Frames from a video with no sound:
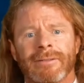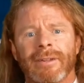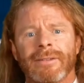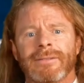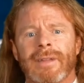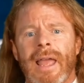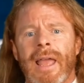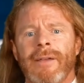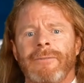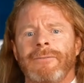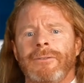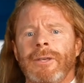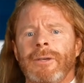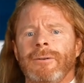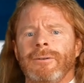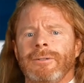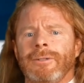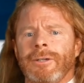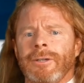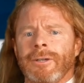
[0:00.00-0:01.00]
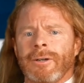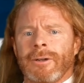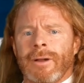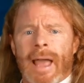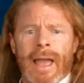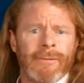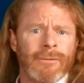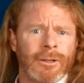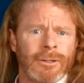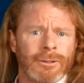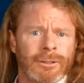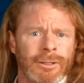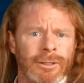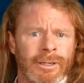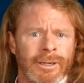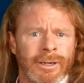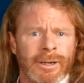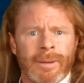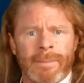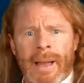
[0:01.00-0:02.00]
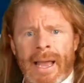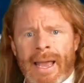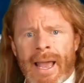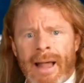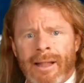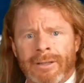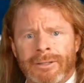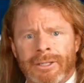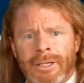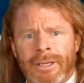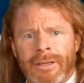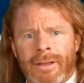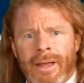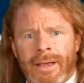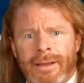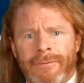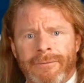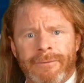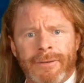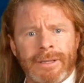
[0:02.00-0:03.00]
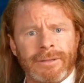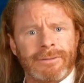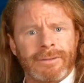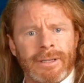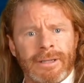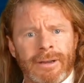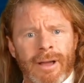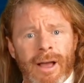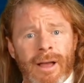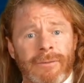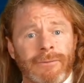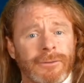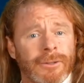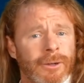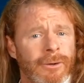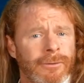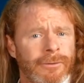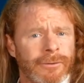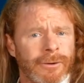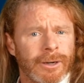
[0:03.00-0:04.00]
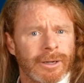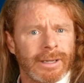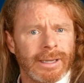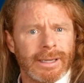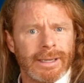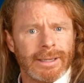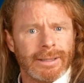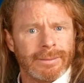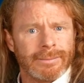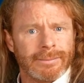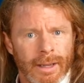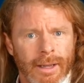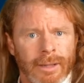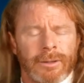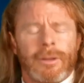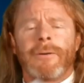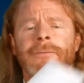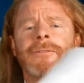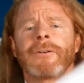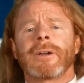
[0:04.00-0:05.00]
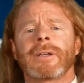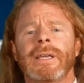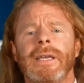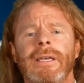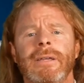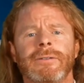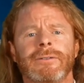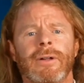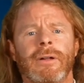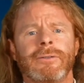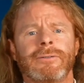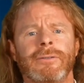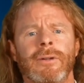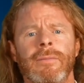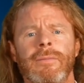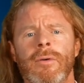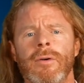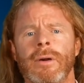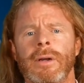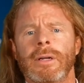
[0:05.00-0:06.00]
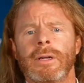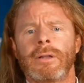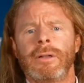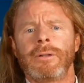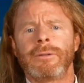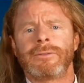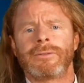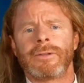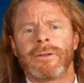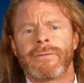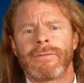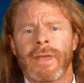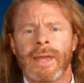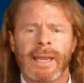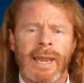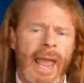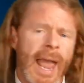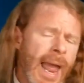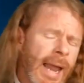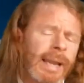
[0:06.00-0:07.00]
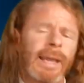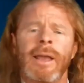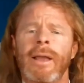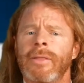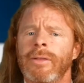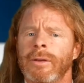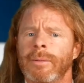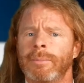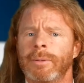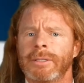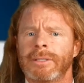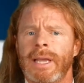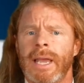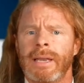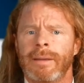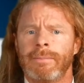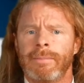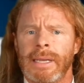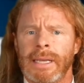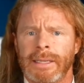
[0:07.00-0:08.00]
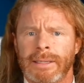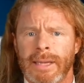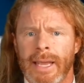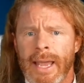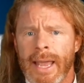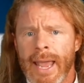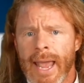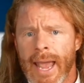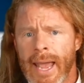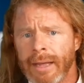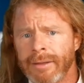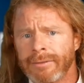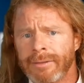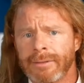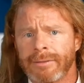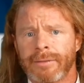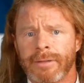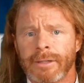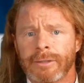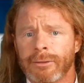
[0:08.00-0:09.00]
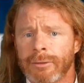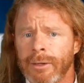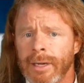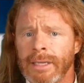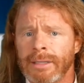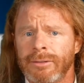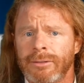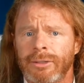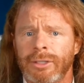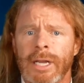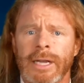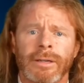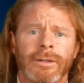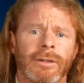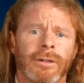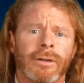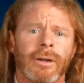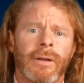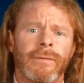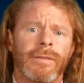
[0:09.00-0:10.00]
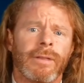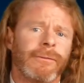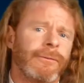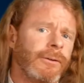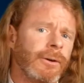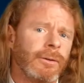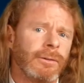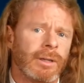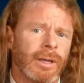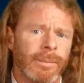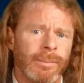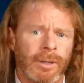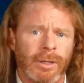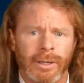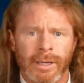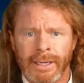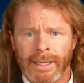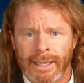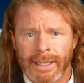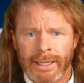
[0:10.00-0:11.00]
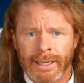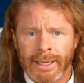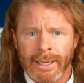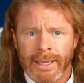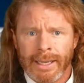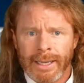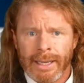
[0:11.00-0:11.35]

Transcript: says F you to your evolutionary biology like feasting off tofurkey. Tofurkey is also more inclusive than any other pretend meat, as it's the transgender of the food community.